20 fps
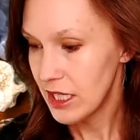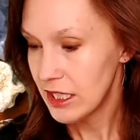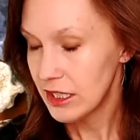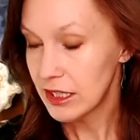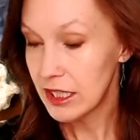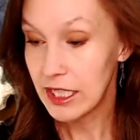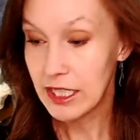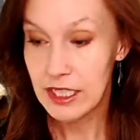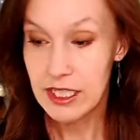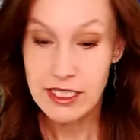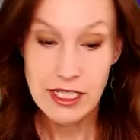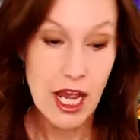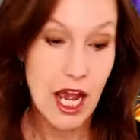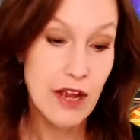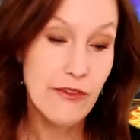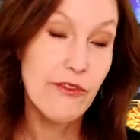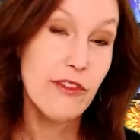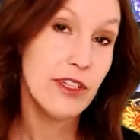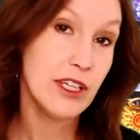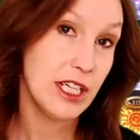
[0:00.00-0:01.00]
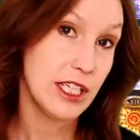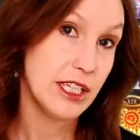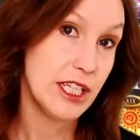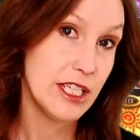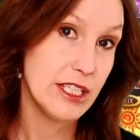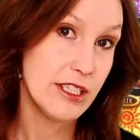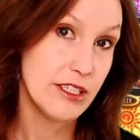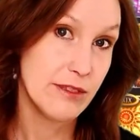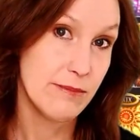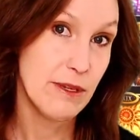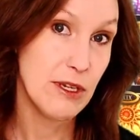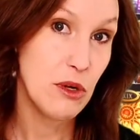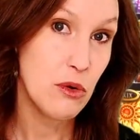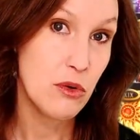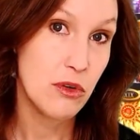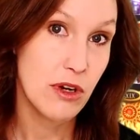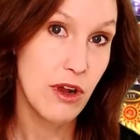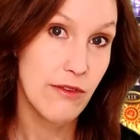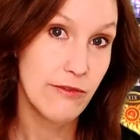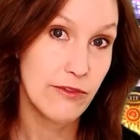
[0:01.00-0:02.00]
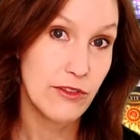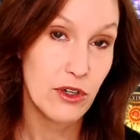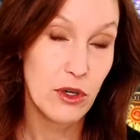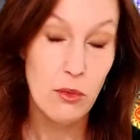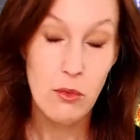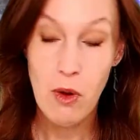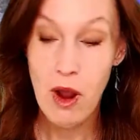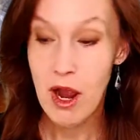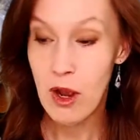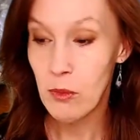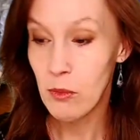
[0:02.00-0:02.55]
Like, because I feel like this has been going on for a while,